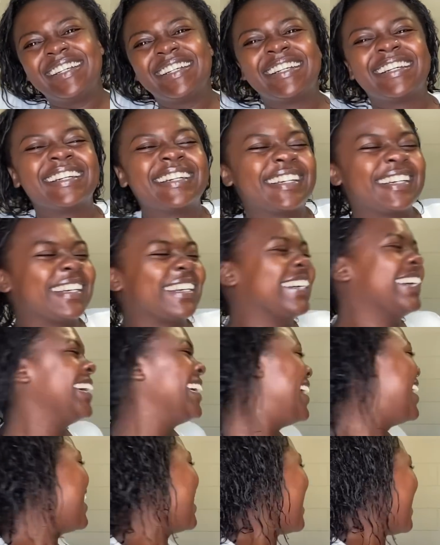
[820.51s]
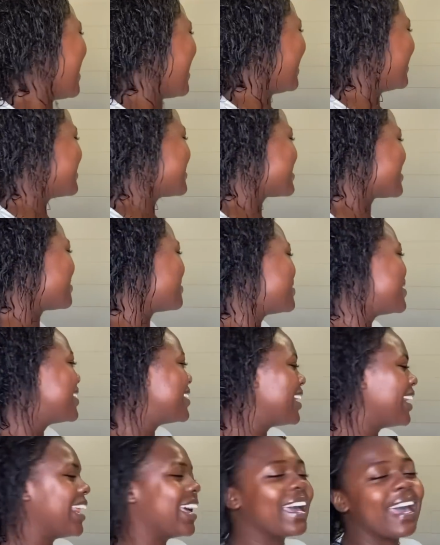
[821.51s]
myself. I had so
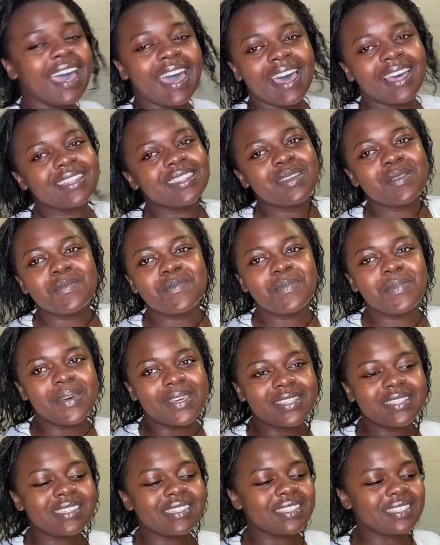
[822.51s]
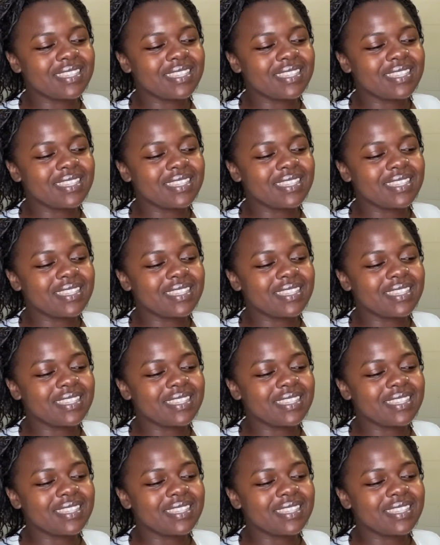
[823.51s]
much, like, I had the best